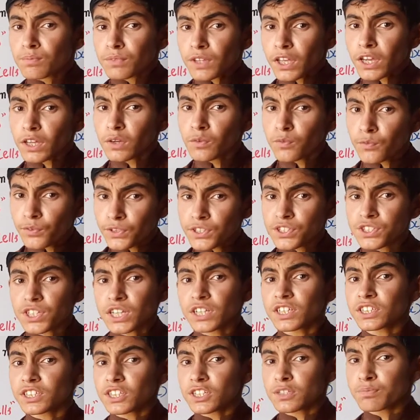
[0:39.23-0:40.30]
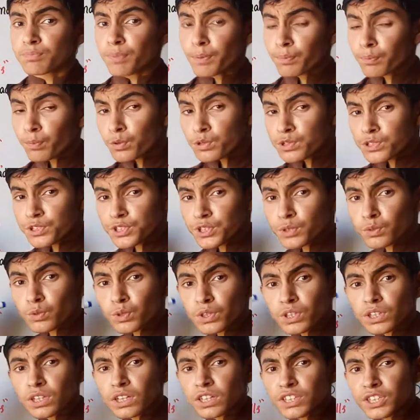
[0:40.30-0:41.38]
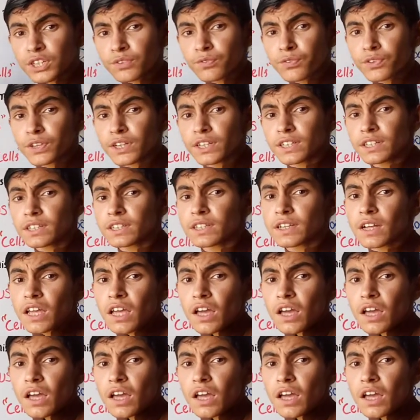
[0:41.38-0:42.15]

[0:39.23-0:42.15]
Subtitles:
and which scientists proposed different